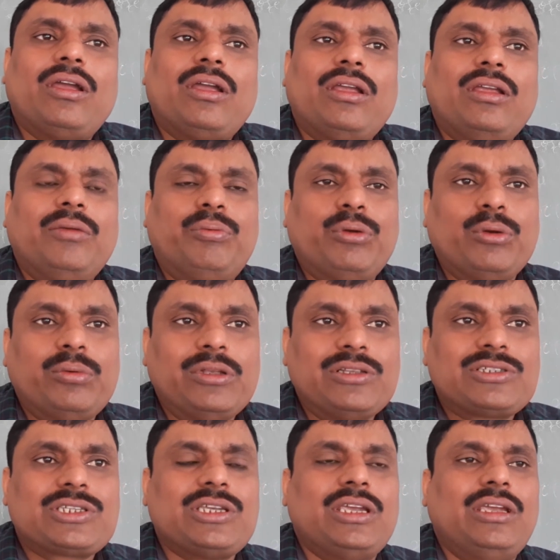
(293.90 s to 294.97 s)
if you will
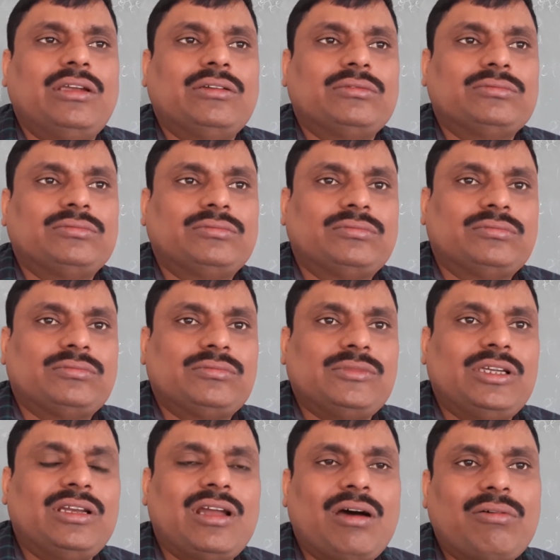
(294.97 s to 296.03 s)
see
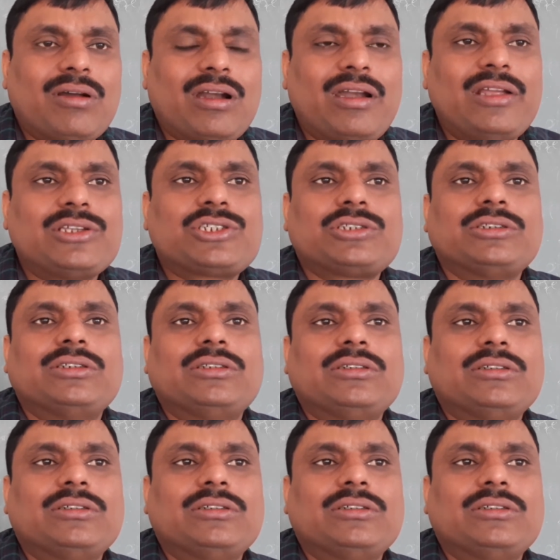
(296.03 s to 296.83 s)
in our nature,